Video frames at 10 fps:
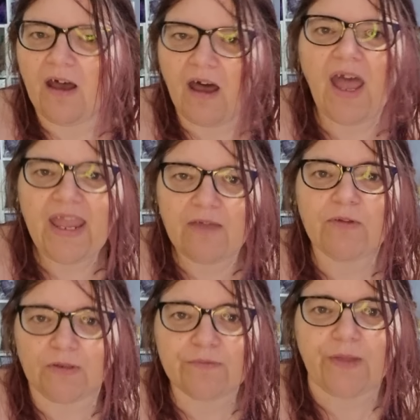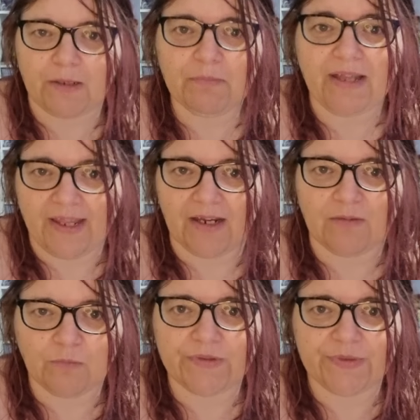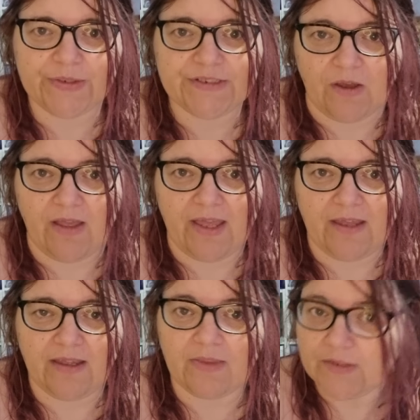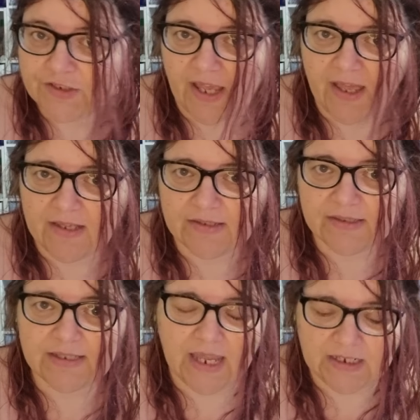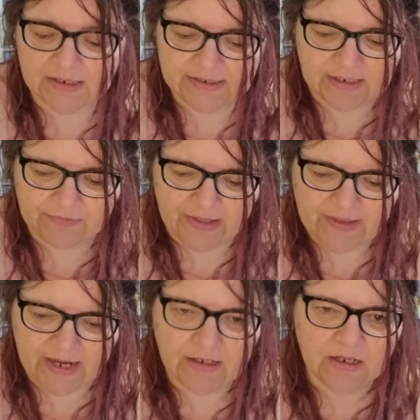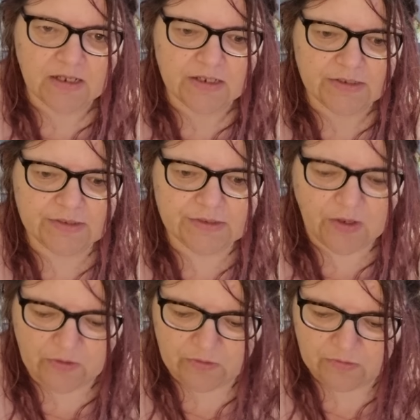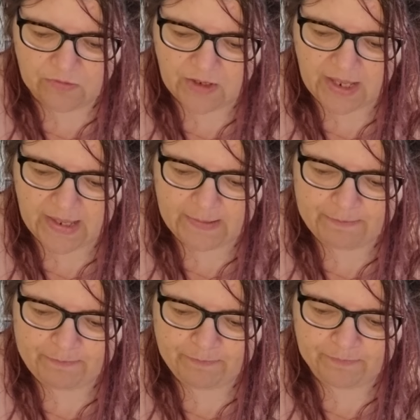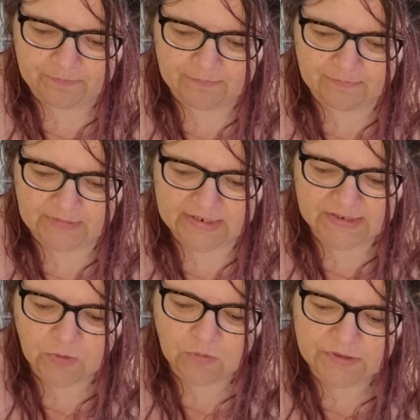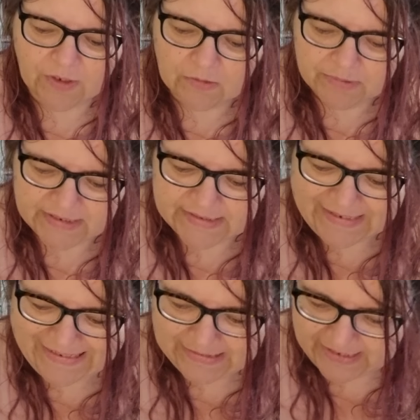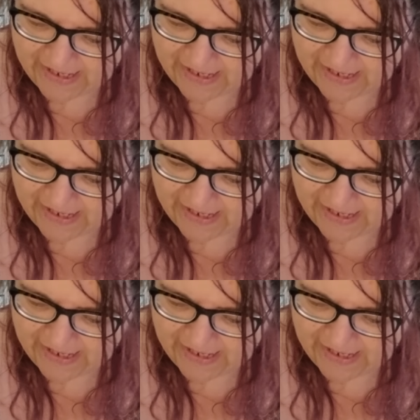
I have a lot of fun playing with the dye and the jars and stuff like that. So it's called Don't Be a Scaredy